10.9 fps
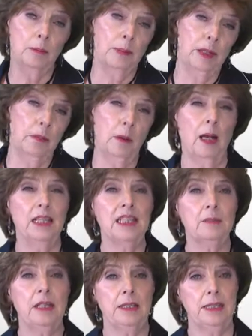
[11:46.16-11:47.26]
People
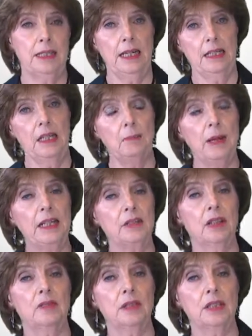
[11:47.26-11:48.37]
ask me, does it get any
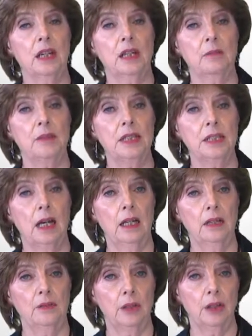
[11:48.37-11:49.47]
better over time, this
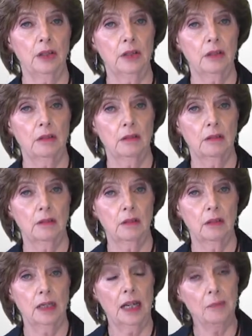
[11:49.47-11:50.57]
kind of hurt?
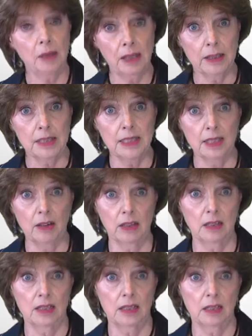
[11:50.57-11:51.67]
And my answer's
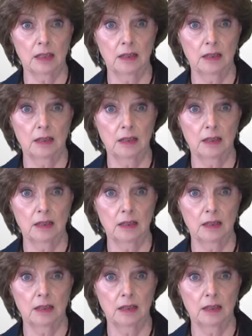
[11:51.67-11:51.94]
honest.